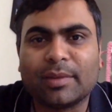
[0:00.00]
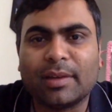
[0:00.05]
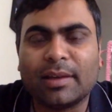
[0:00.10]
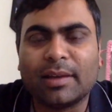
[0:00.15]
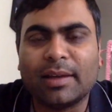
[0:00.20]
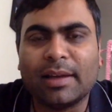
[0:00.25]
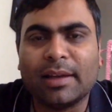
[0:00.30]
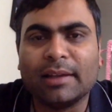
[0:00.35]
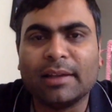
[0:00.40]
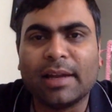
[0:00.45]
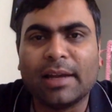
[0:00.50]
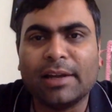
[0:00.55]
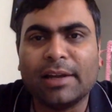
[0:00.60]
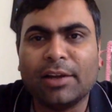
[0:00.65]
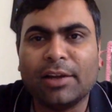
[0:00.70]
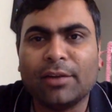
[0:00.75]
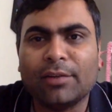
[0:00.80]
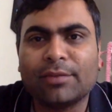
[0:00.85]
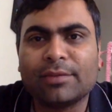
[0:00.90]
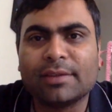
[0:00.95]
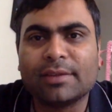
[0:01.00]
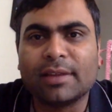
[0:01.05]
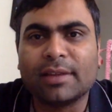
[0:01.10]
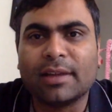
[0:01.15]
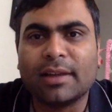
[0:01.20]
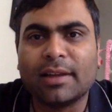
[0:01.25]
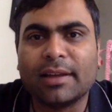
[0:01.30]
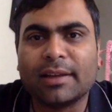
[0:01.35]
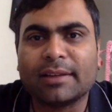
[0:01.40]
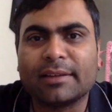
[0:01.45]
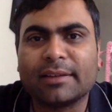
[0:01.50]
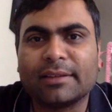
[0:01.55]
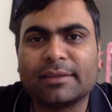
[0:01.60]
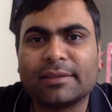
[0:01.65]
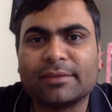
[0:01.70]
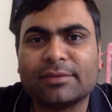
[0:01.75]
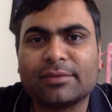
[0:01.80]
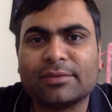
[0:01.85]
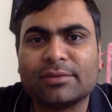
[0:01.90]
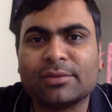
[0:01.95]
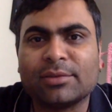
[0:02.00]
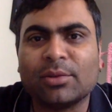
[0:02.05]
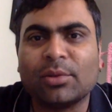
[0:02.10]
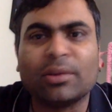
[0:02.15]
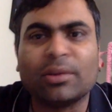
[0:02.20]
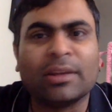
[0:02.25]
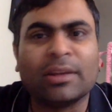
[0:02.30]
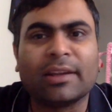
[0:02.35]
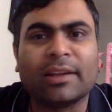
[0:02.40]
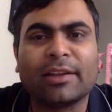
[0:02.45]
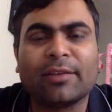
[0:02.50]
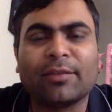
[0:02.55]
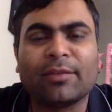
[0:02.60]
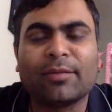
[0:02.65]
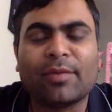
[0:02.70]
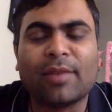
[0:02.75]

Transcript: like the idea of like slow thinking,